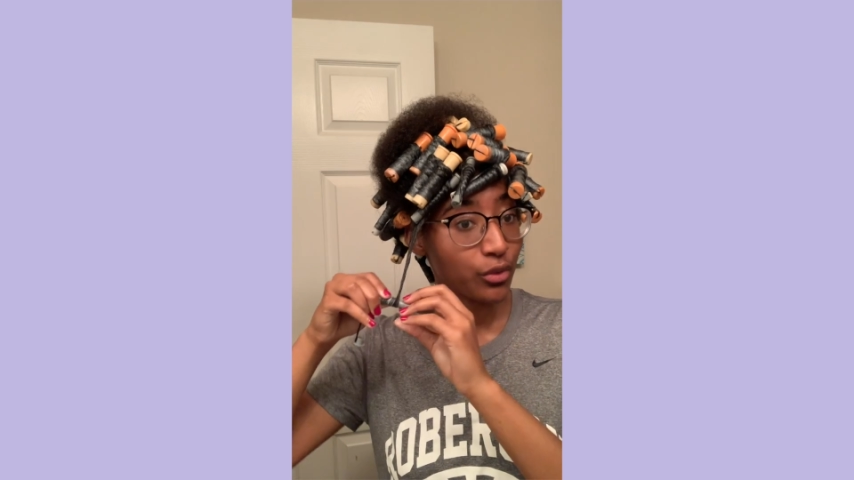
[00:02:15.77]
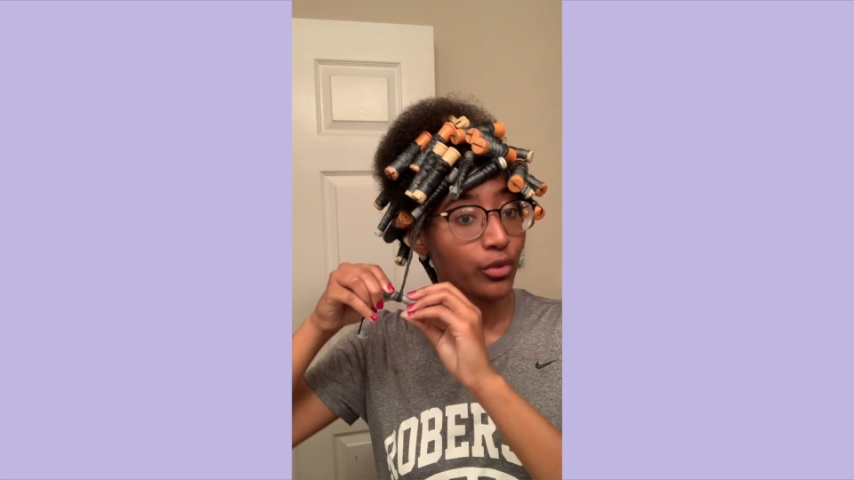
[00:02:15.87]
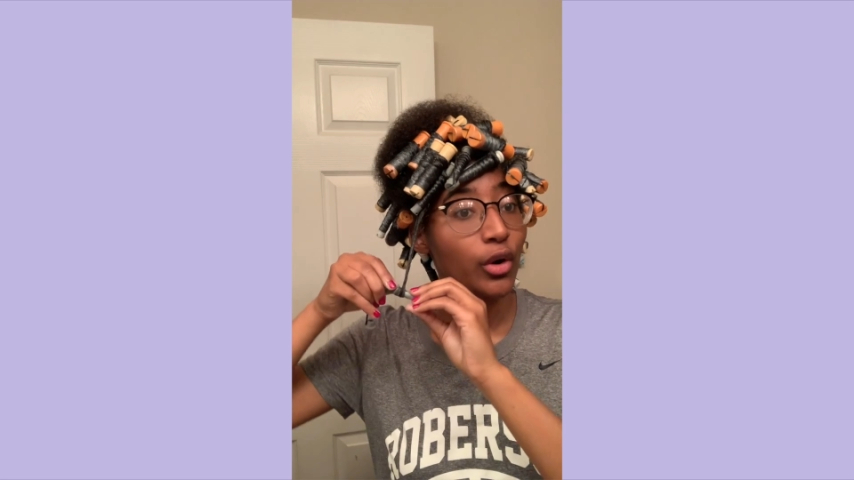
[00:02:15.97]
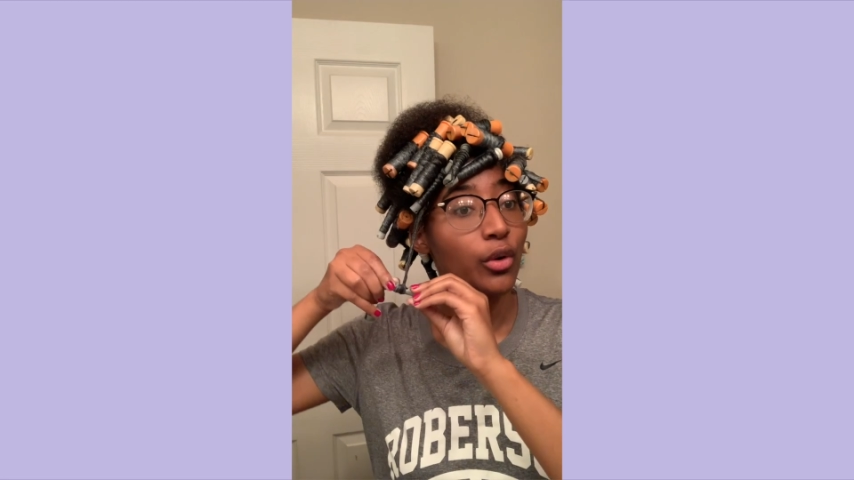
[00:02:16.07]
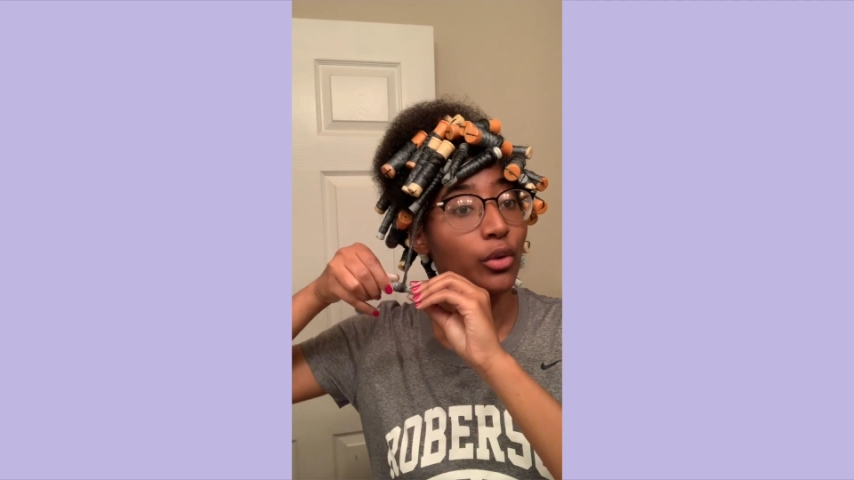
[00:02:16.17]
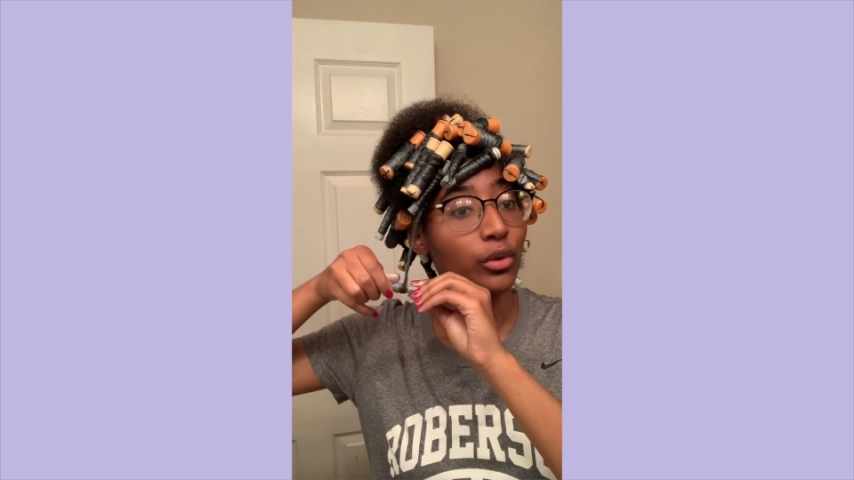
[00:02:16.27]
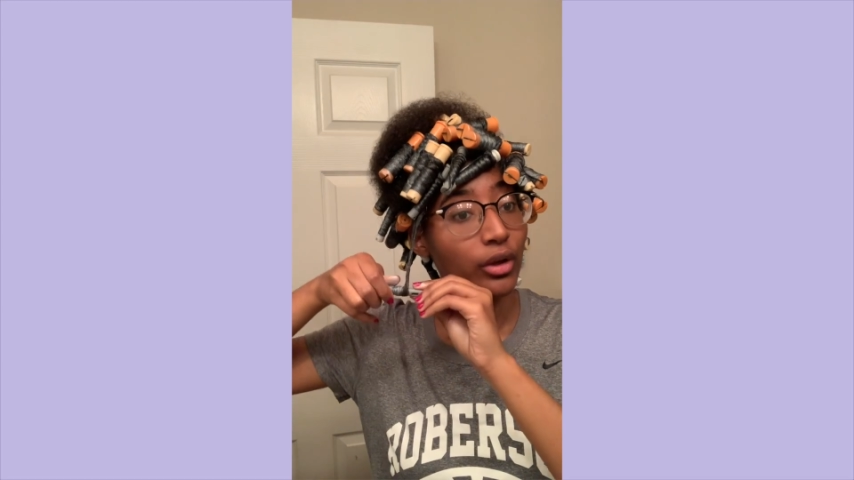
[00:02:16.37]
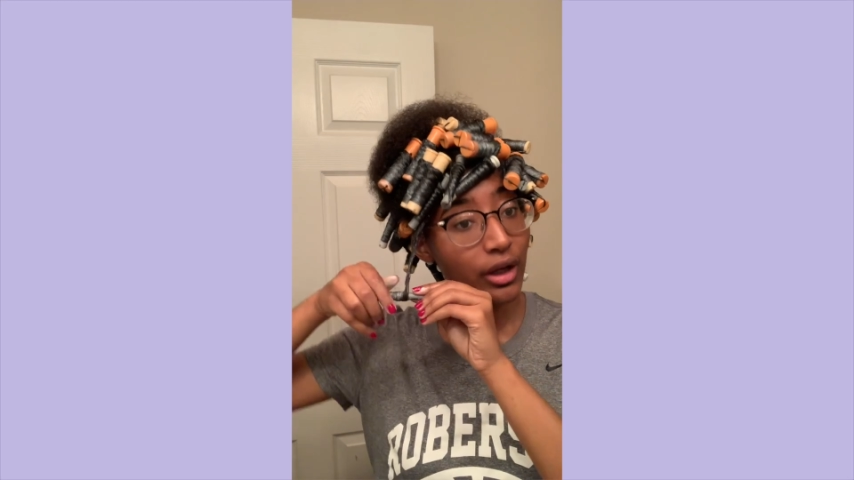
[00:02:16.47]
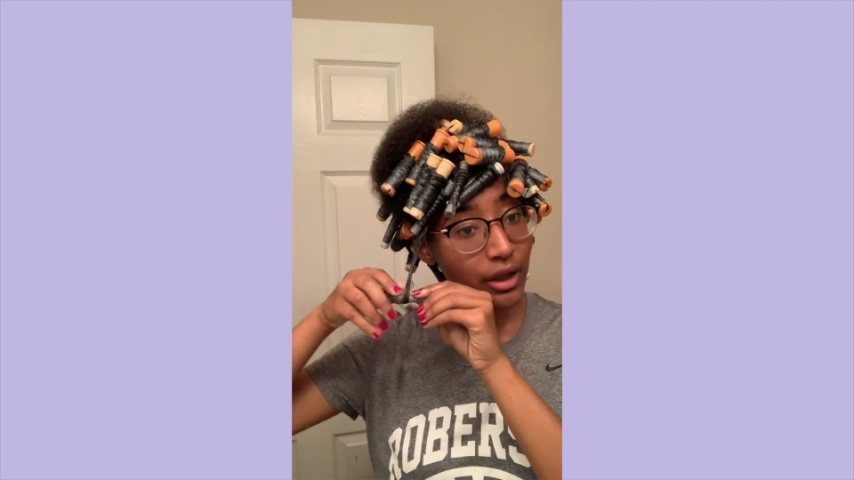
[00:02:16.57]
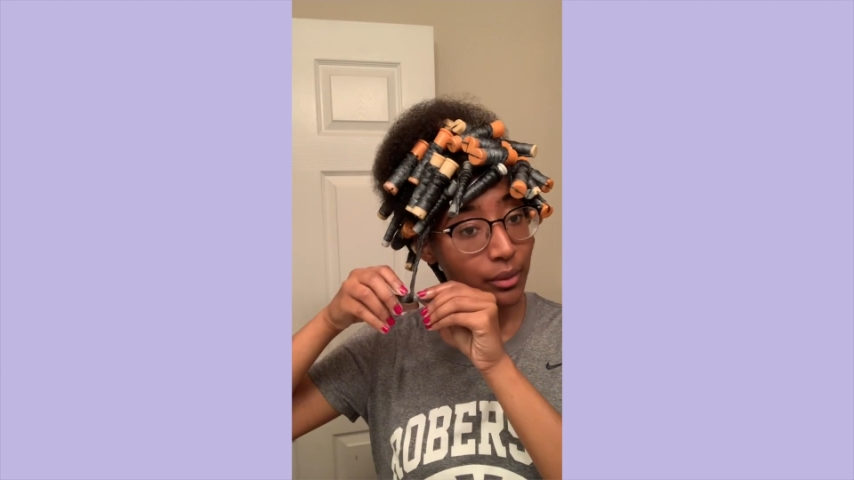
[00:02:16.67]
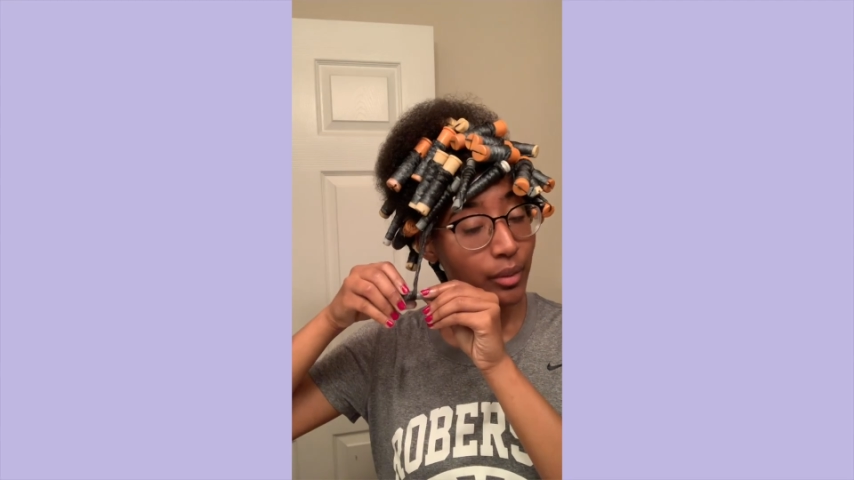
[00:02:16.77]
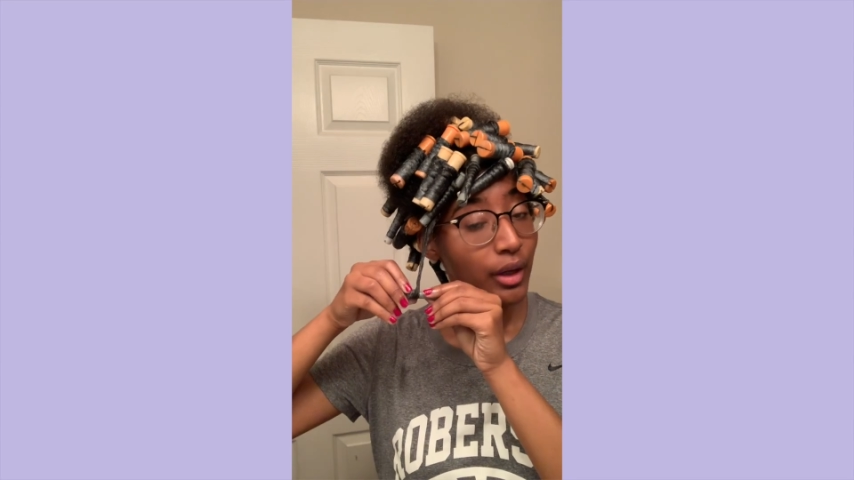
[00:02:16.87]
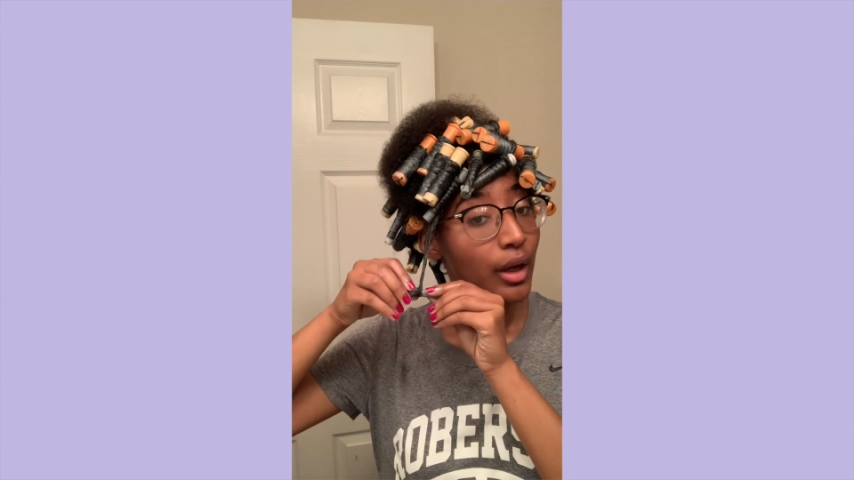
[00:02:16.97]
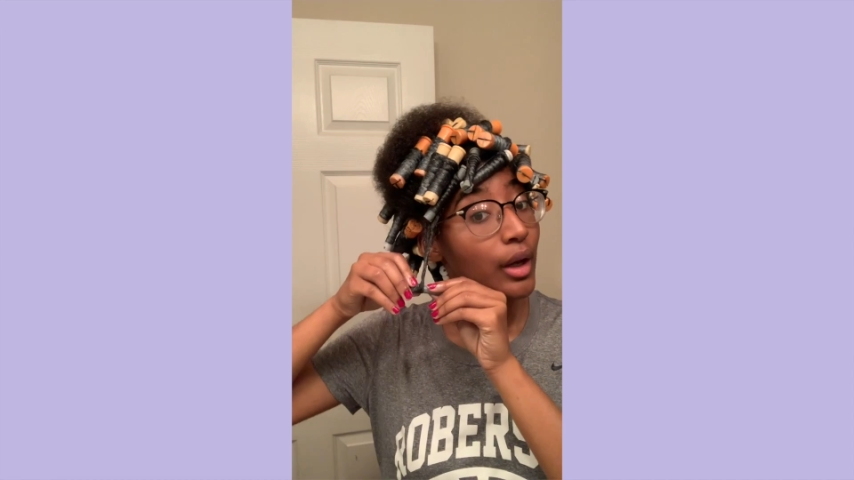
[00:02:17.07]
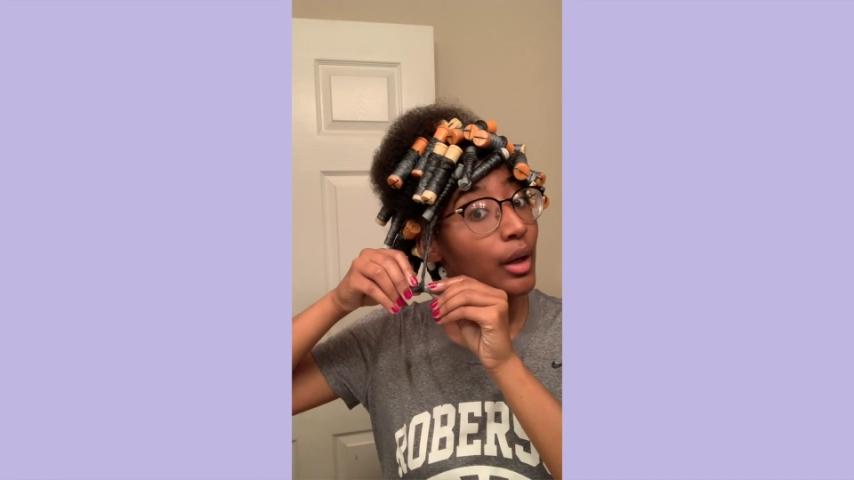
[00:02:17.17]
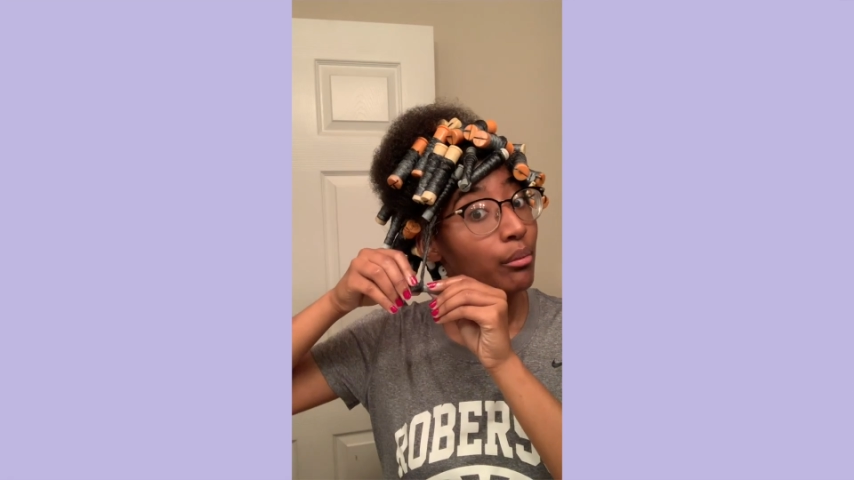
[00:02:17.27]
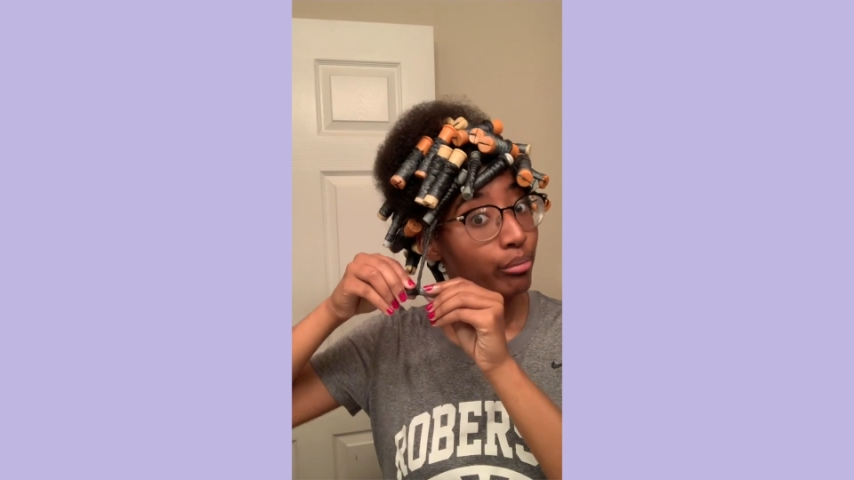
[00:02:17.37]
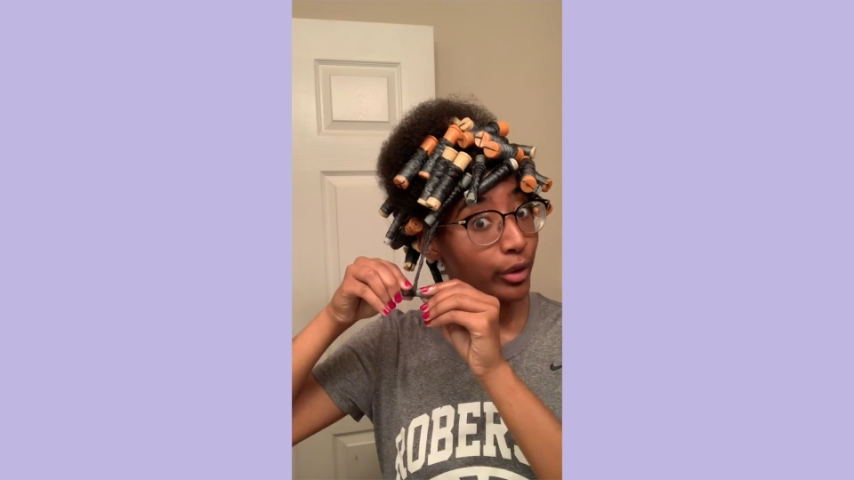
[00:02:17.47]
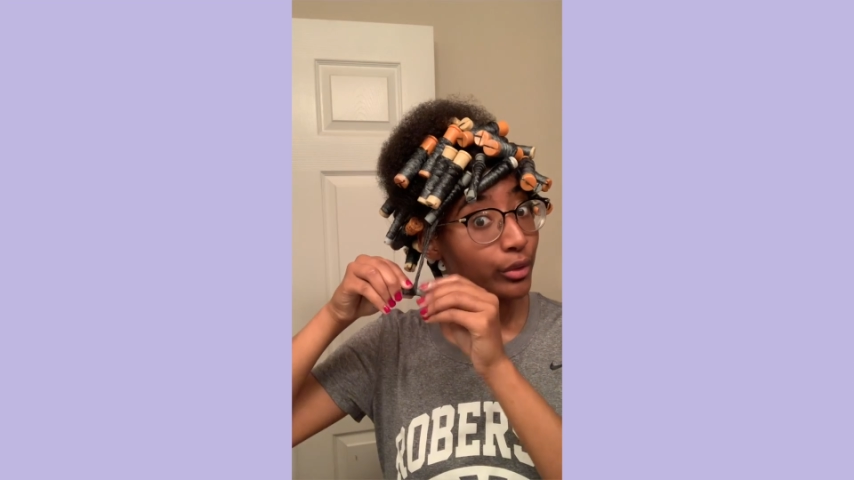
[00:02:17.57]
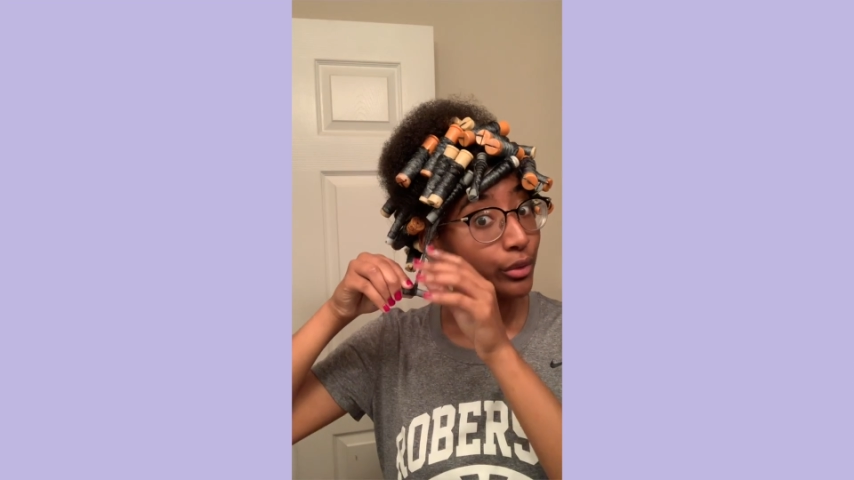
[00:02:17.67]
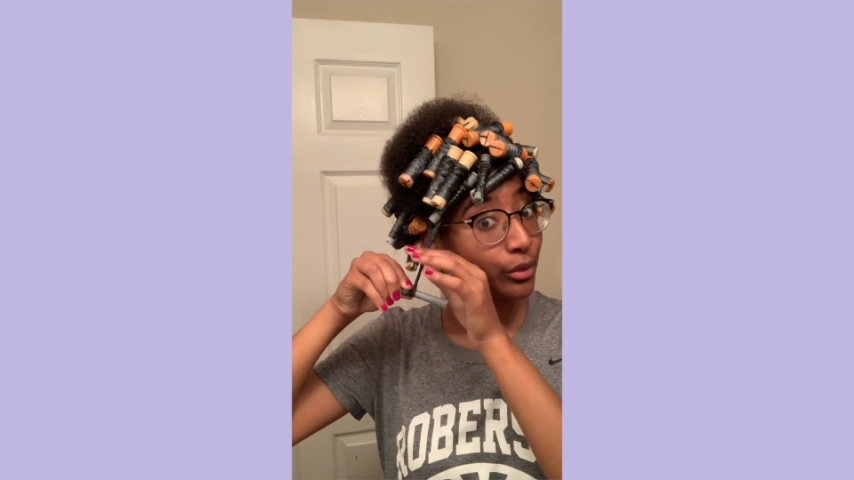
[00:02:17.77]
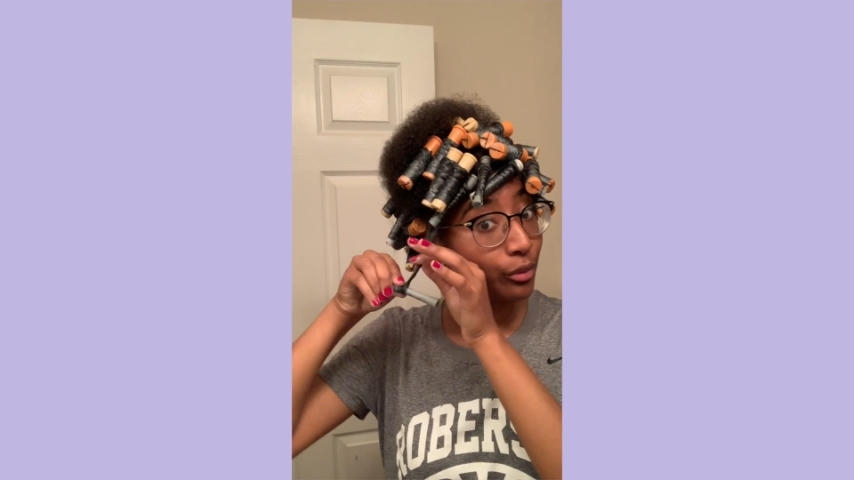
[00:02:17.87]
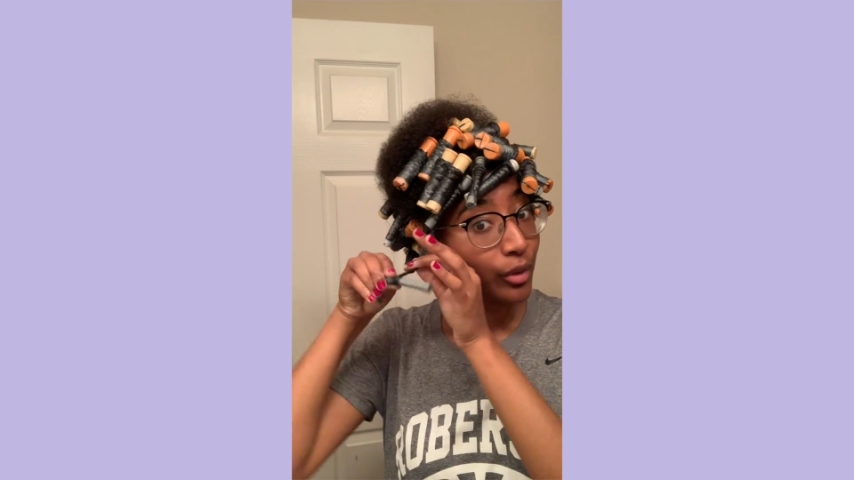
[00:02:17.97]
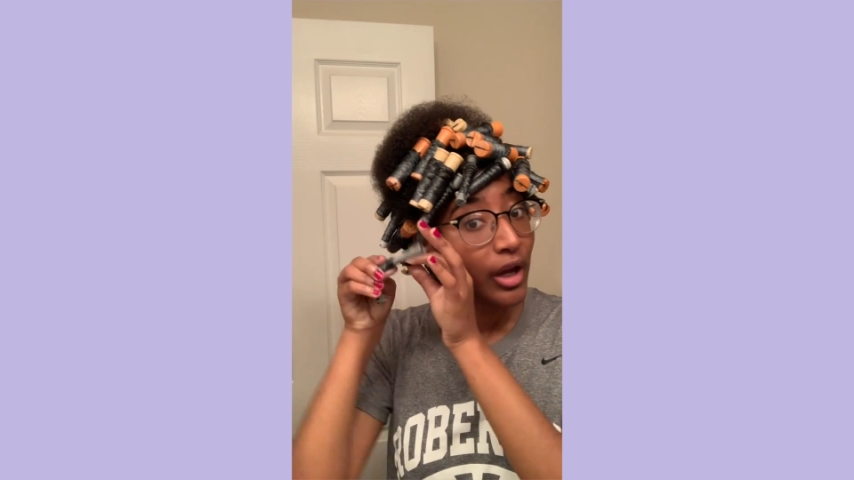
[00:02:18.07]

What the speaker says: roll up, boom.